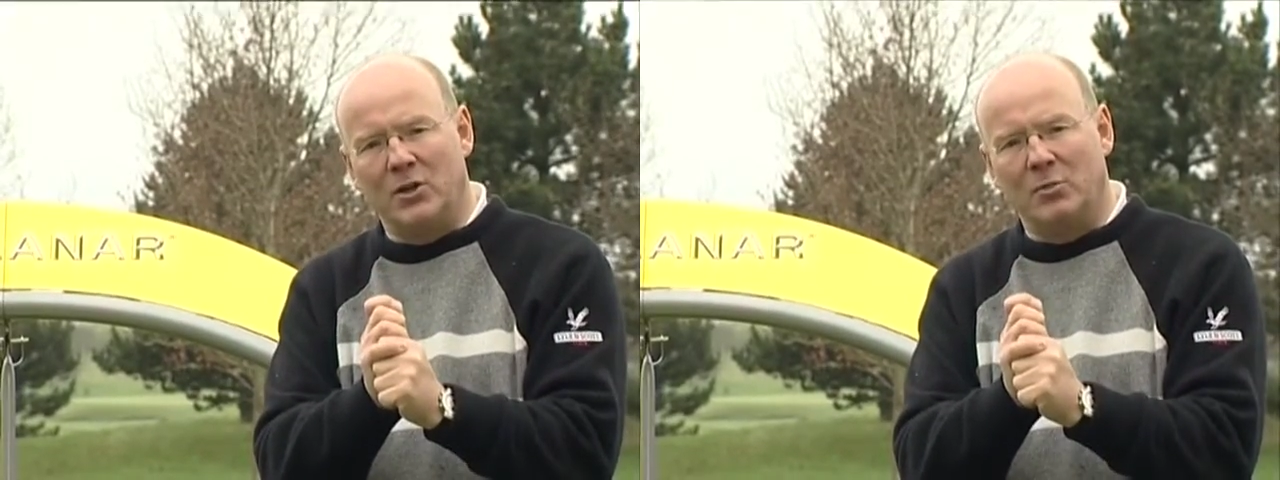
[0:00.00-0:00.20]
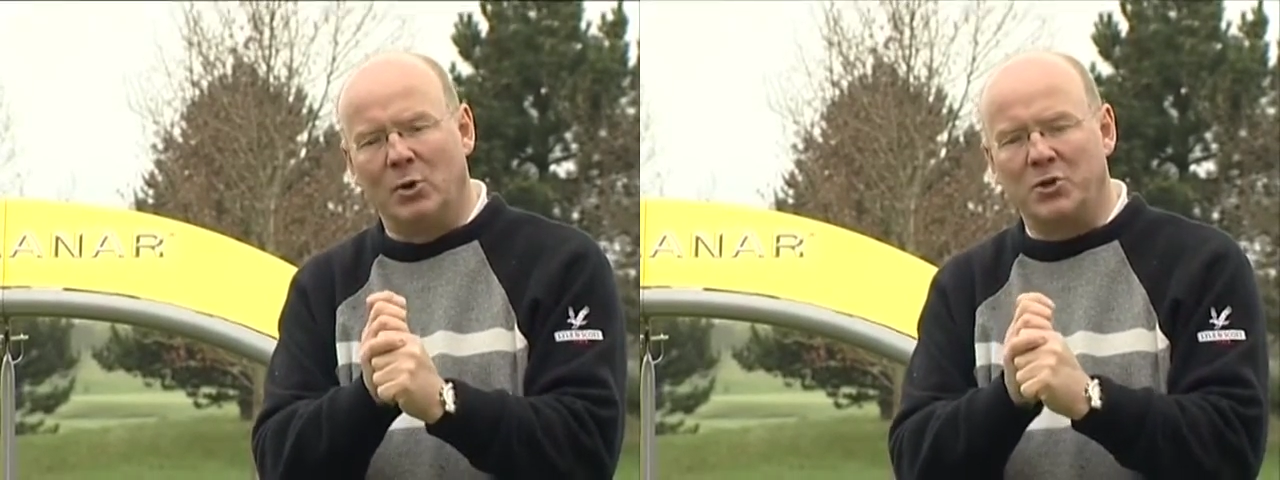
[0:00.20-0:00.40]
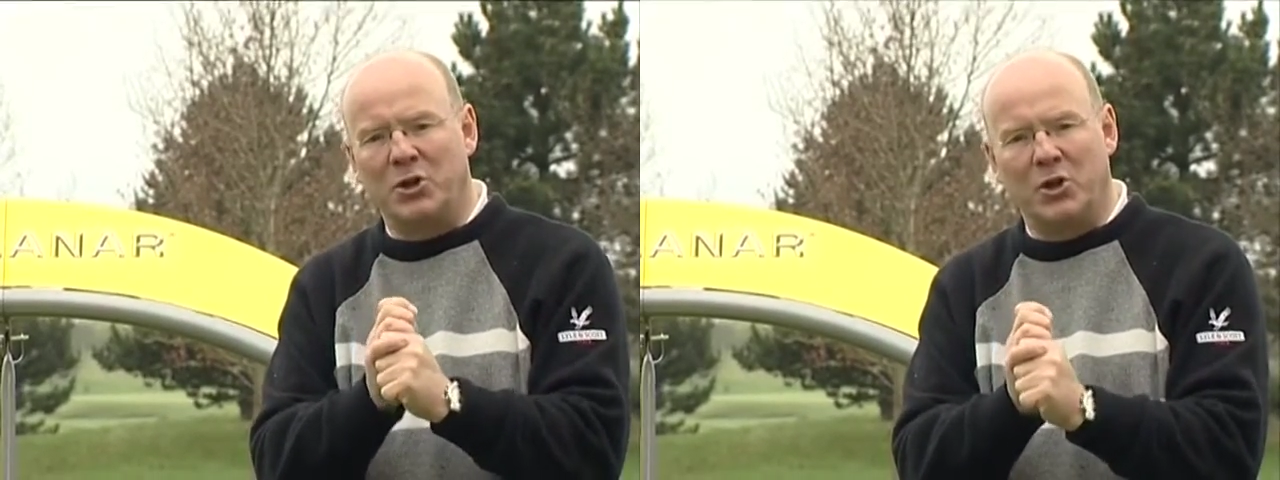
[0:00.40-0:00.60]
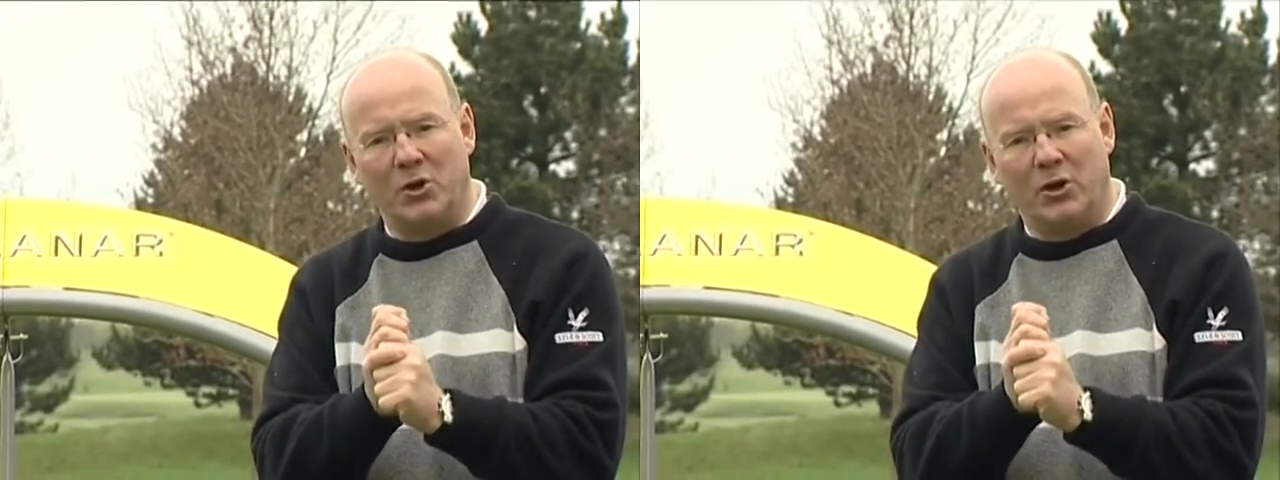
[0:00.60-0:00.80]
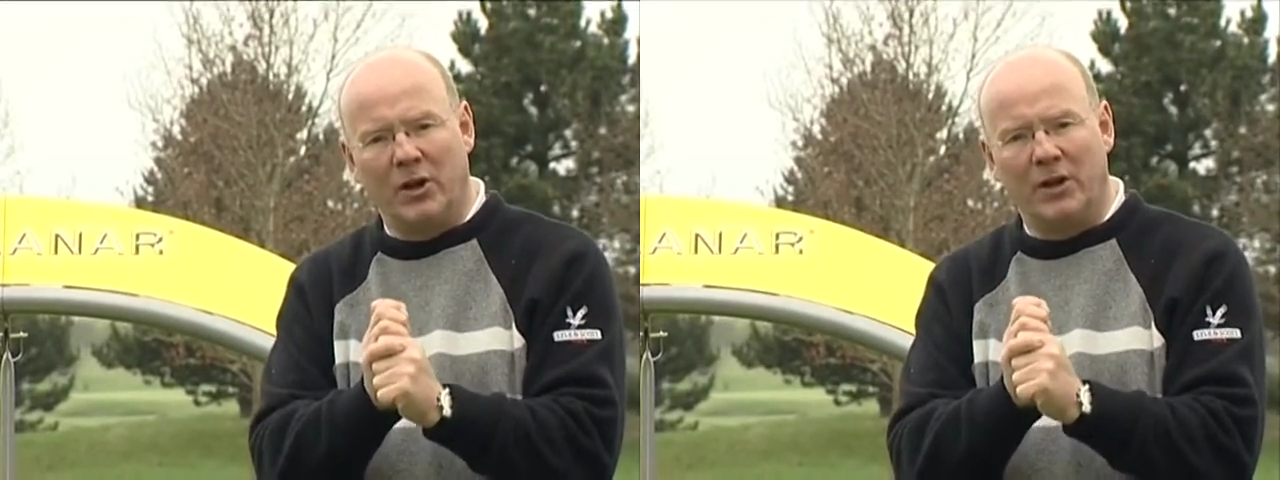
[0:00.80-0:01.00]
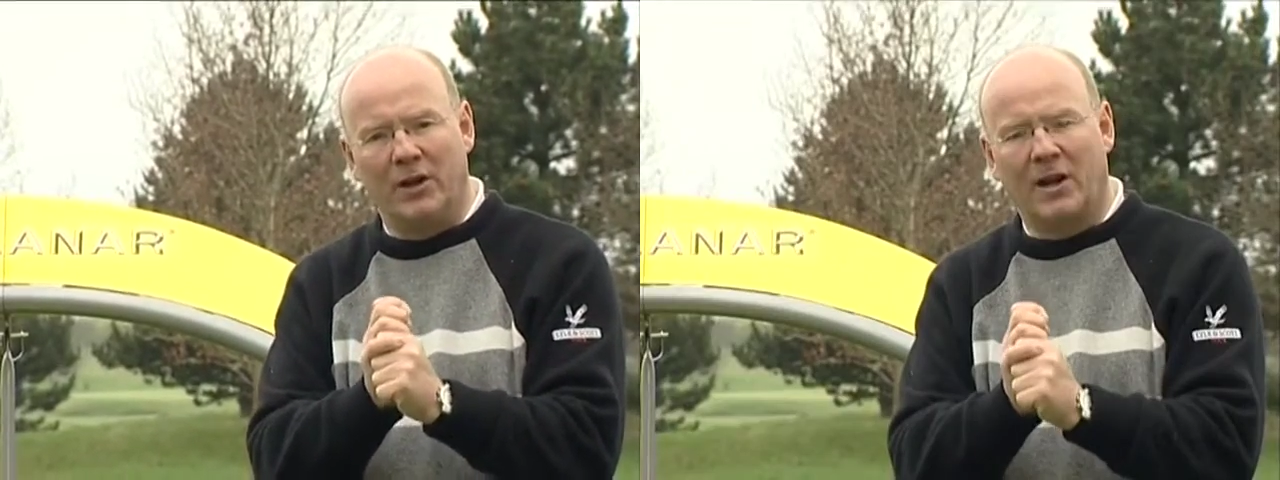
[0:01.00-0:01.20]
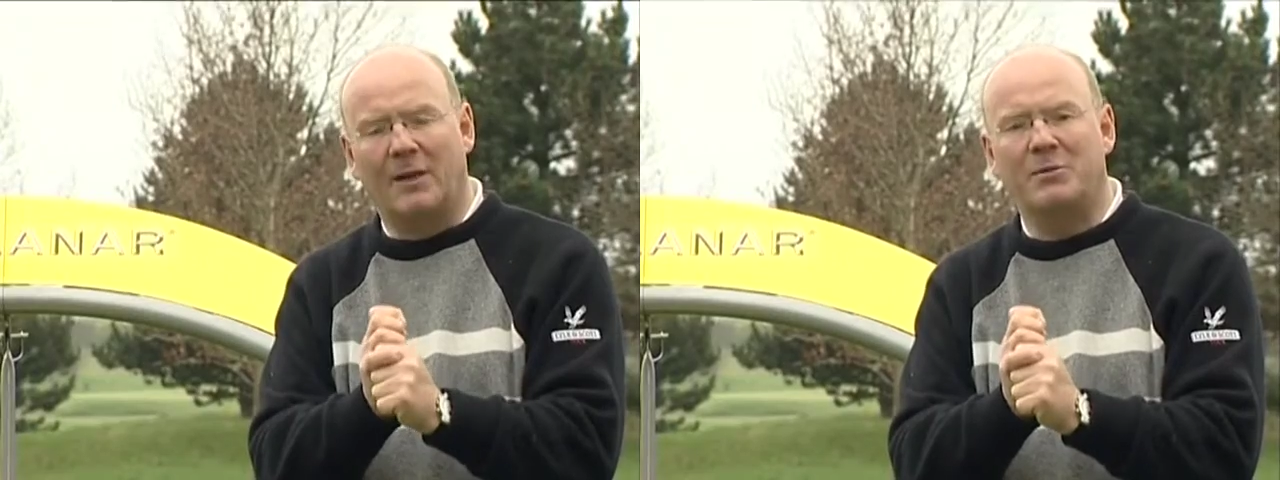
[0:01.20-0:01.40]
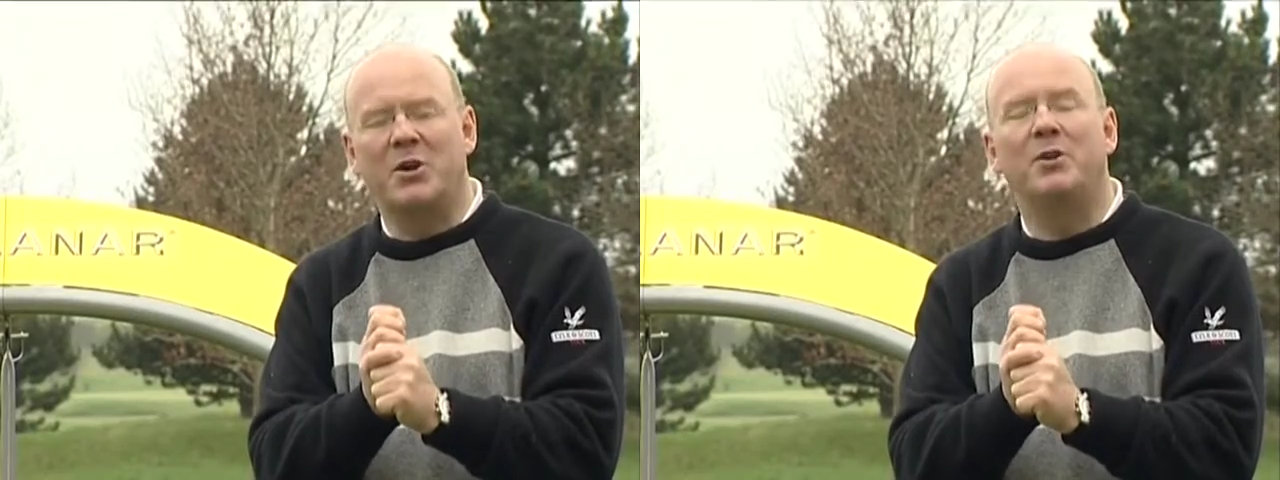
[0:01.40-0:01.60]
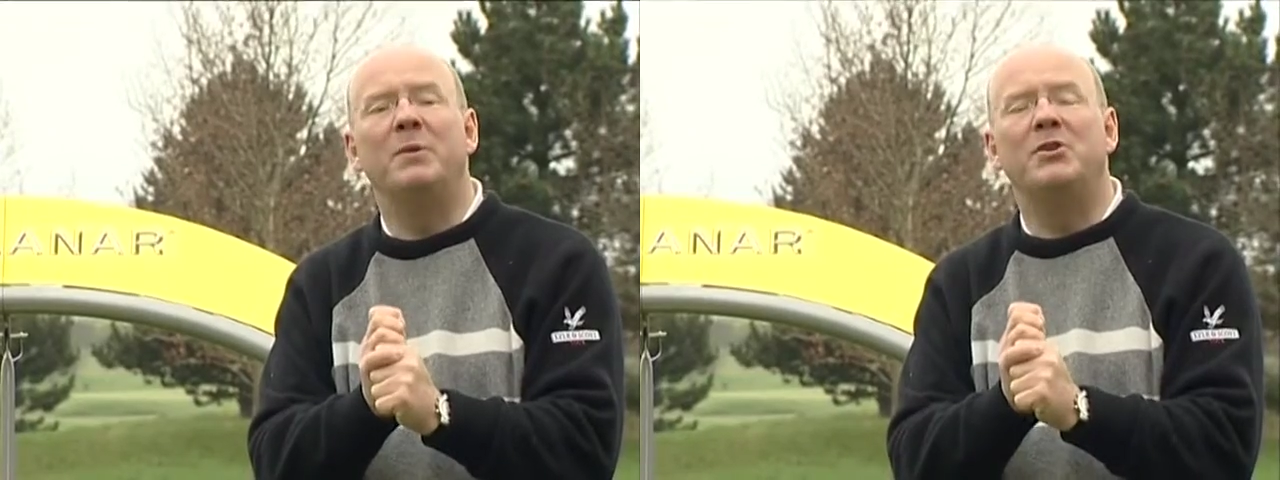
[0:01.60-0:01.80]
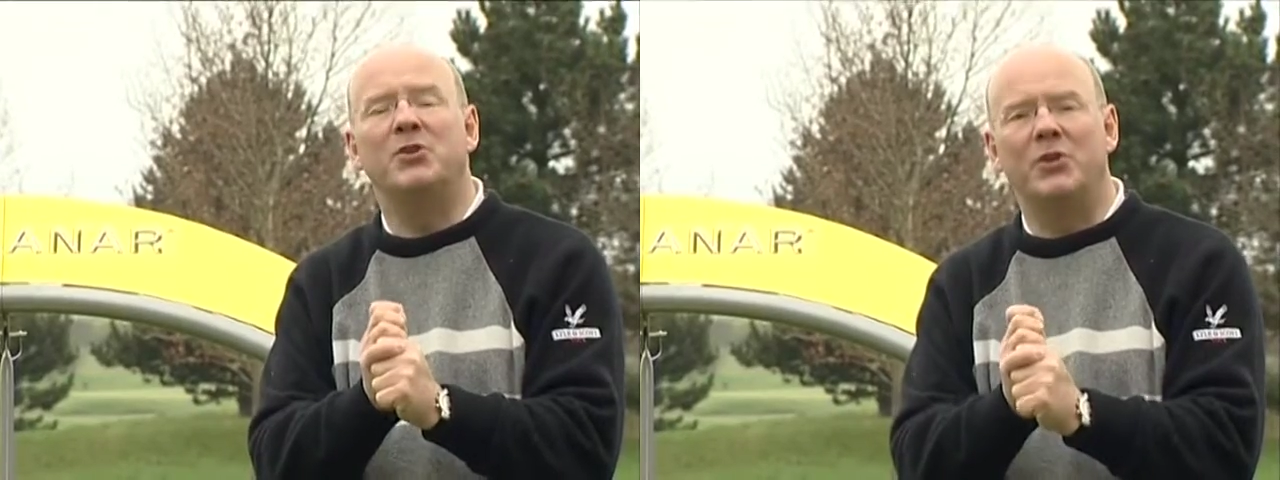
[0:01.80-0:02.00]
the more secure the club is going to
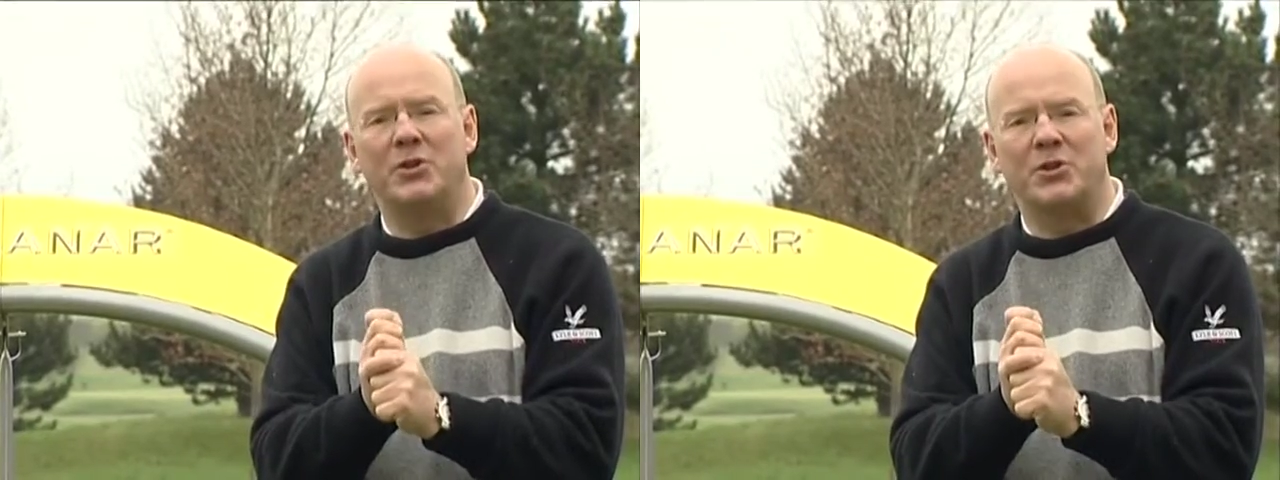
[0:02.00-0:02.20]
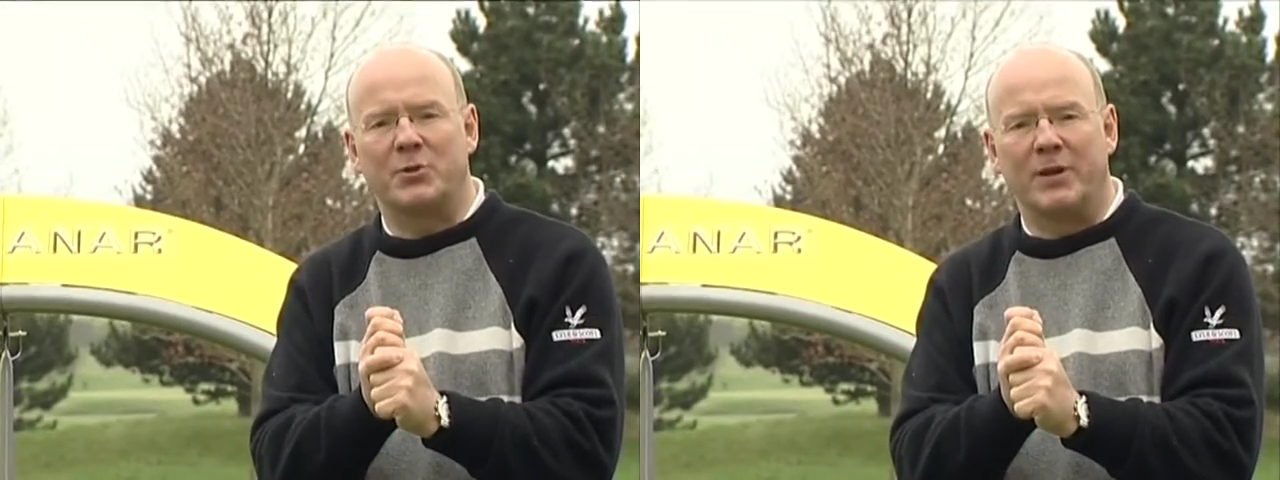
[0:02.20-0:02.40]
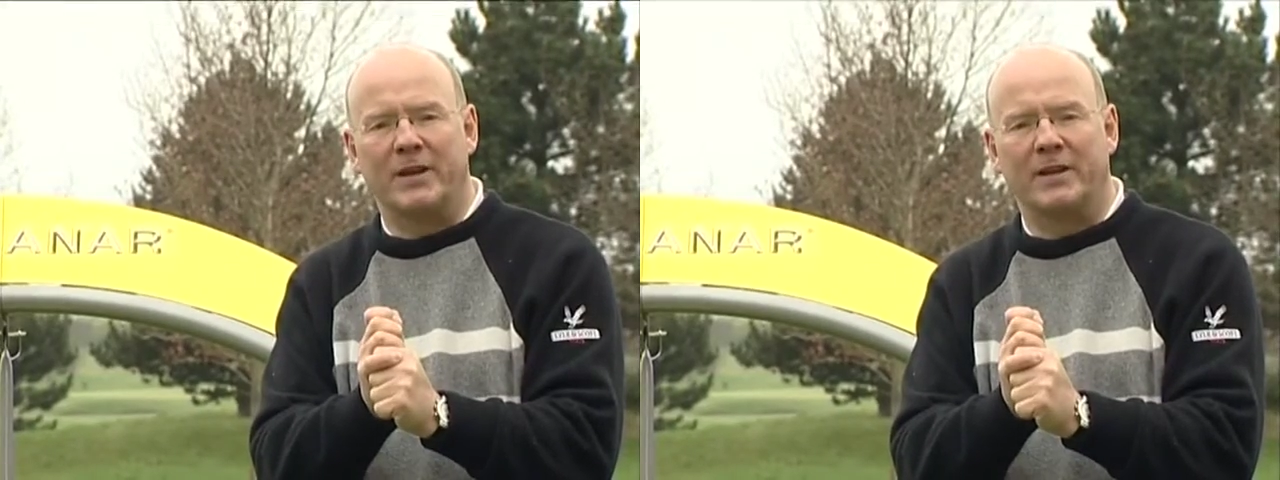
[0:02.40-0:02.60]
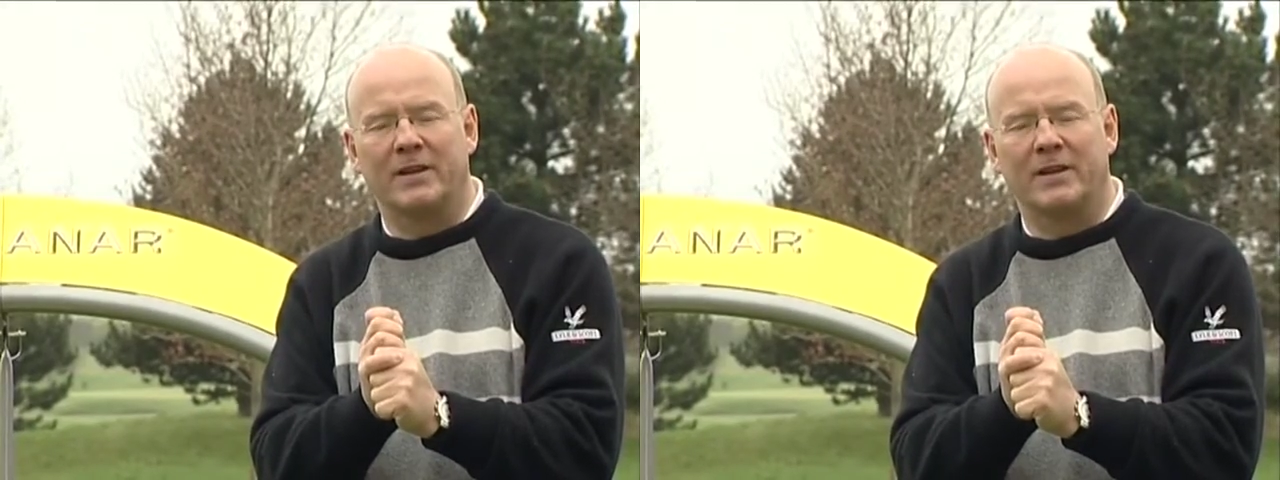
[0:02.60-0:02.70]
be during the swing.